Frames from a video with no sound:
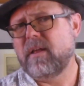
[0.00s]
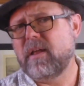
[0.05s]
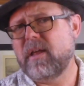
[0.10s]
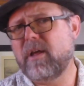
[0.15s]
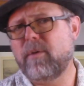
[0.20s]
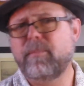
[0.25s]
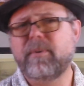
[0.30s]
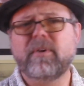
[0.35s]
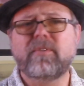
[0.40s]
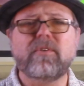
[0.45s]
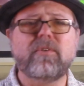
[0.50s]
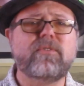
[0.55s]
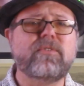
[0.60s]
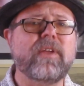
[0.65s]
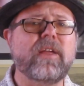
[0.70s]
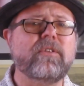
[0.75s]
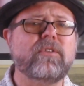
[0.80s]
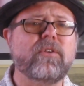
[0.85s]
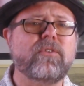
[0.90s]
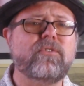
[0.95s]
Alberto
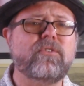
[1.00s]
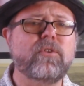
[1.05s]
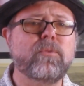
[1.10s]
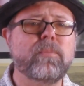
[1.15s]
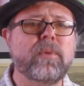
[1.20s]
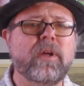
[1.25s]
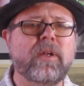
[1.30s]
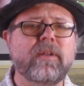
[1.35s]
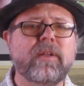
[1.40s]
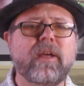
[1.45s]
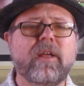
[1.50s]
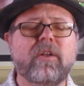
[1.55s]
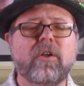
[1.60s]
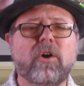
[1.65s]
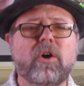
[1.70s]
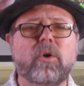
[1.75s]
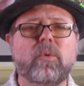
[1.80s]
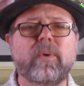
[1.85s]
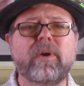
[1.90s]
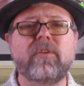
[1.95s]
Santos-Dumont had
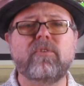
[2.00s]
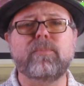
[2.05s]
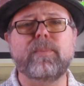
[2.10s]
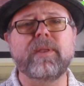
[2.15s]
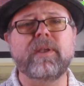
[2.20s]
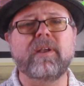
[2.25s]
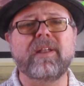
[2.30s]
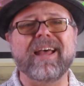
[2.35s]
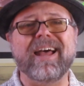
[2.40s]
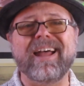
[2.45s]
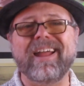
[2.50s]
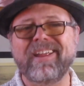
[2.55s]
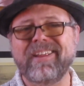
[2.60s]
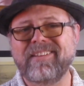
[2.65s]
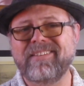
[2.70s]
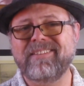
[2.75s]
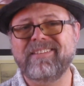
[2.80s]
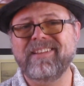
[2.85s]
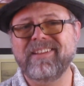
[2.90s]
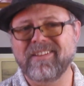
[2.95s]
always been an
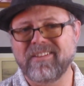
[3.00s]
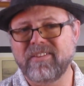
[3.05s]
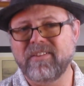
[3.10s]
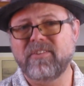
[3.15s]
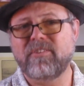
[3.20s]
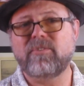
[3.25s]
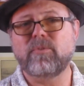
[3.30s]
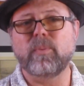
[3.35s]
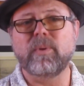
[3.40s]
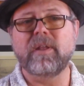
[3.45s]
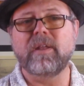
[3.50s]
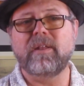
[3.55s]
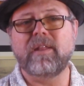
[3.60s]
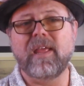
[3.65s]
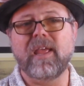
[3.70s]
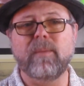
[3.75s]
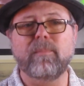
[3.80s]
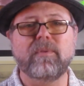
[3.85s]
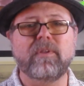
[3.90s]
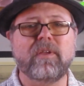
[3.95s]
idealist when it
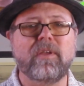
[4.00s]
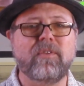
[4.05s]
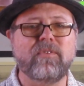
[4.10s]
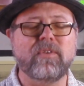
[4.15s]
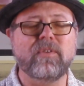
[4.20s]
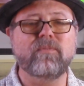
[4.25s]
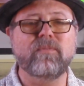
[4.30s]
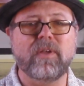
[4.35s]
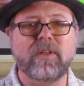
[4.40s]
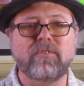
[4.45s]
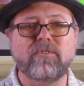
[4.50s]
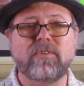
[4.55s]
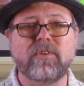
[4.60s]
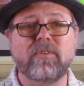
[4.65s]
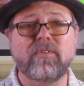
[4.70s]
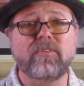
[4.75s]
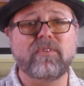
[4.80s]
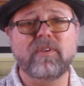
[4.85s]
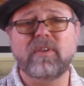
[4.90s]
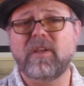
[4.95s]
came to his
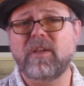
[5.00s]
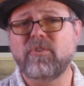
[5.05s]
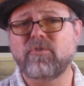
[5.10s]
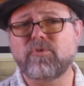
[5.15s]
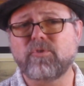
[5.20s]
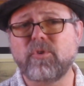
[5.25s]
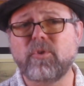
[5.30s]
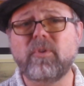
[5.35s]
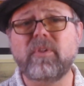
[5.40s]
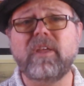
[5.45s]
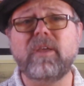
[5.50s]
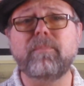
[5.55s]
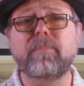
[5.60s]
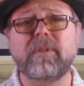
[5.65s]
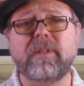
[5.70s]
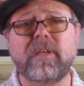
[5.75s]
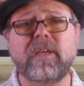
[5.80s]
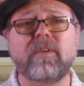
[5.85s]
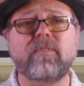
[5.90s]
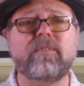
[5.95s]
inventions. He truly
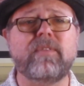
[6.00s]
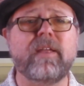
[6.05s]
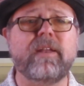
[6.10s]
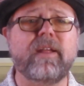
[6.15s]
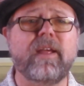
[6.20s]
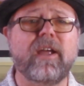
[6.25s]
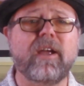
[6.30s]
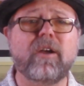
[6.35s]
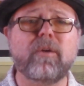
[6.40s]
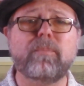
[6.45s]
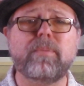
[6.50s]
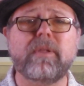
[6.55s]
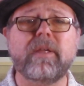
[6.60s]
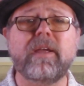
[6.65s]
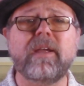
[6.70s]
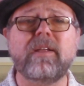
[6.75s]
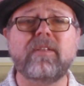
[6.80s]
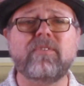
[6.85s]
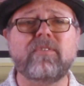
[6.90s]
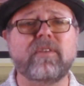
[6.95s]
believed that
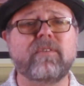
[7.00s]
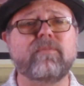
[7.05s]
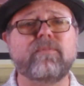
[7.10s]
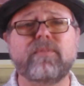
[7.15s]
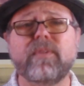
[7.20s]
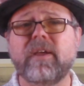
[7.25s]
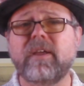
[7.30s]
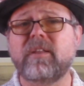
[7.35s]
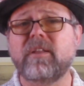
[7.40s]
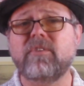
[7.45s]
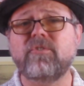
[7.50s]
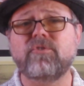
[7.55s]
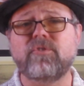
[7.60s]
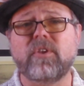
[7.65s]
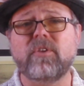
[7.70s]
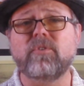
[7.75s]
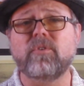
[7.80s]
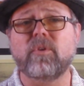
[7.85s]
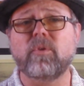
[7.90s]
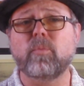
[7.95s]
airplanes and flight in
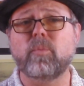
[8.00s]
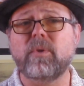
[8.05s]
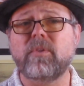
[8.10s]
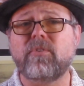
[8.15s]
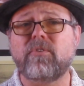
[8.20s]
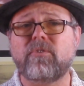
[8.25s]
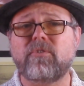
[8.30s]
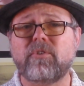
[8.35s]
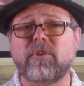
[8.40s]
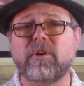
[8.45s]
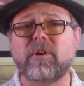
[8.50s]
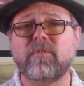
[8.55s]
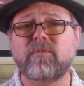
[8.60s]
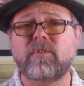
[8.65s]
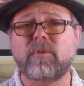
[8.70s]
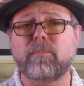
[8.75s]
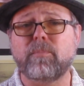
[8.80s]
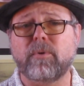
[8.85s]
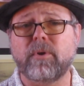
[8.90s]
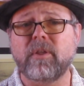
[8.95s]
general would serve
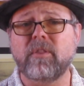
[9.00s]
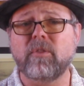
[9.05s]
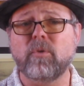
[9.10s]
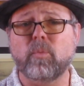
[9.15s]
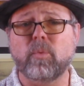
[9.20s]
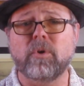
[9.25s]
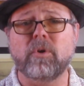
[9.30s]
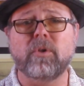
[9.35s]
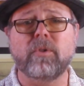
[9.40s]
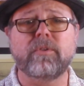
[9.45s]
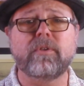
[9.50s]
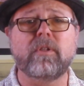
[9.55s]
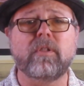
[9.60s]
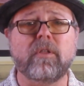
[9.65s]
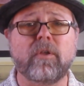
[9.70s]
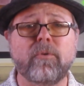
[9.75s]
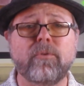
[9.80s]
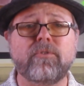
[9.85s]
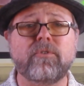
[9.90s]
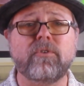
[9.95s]
to bring the world
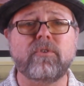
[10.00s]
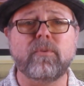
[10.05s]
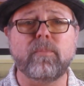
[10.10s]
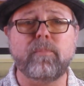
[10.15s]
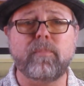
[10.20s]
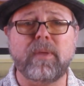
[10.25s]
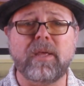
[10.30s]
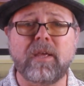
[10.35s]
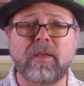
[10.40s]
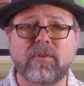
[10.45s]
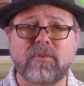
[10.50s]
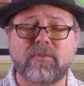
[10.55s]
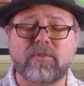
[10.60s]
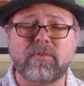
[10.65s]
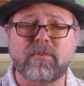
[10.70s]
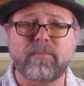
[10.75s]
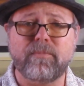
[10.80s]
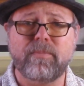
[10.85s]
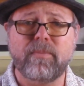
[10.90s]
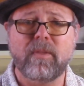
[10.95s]
closer to peace.